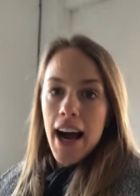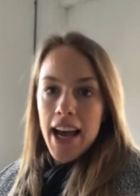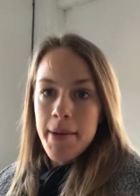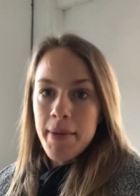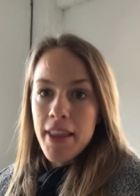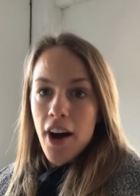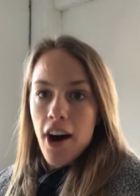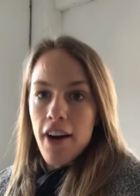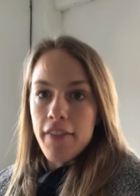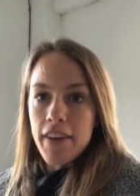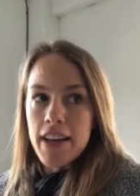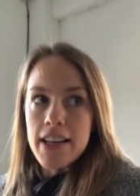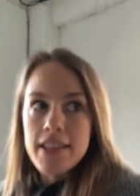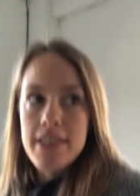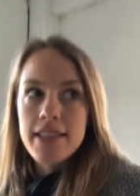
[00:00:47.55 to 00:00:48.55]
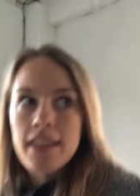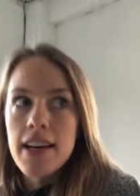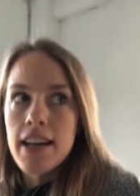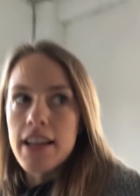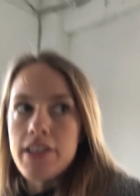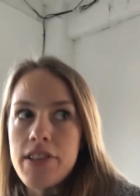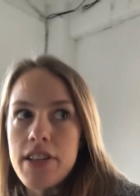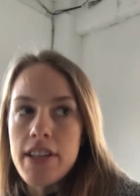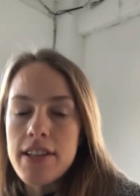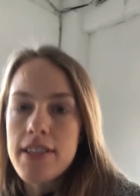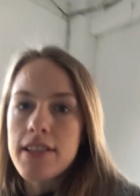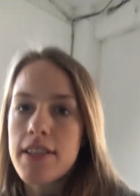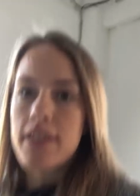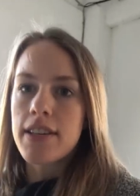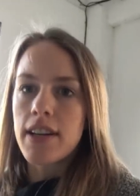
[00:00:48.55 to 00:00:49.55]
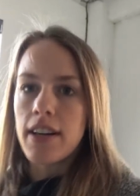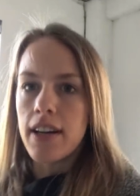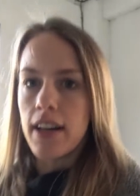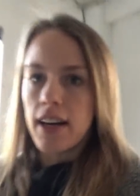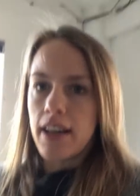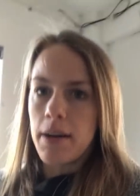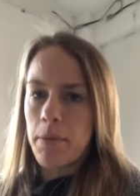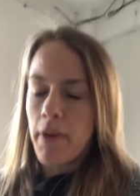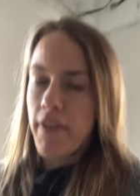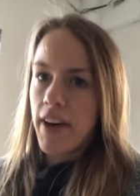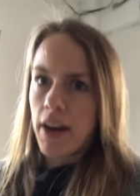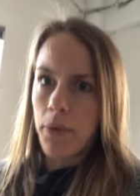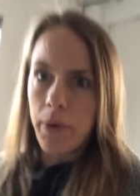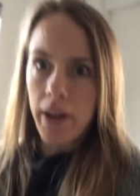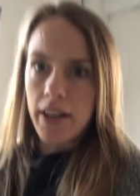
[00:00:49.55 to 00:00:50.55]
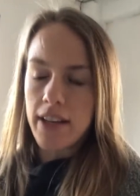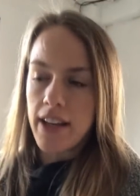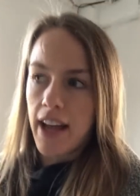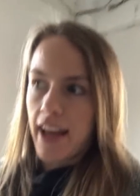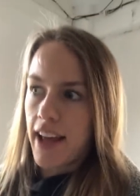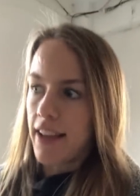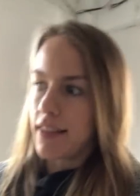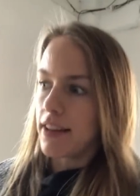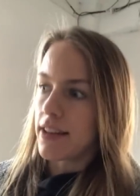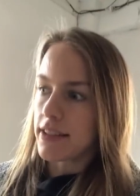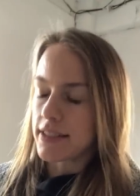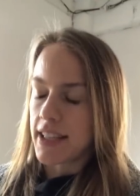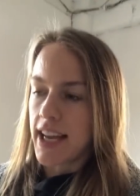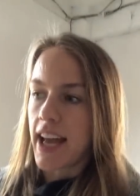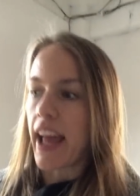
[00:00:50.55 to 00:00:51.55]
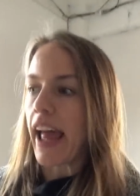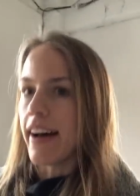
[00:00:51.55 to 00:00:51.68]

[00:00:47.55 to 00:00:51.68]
I am in the office. I just, um, I've had a weird day, long day.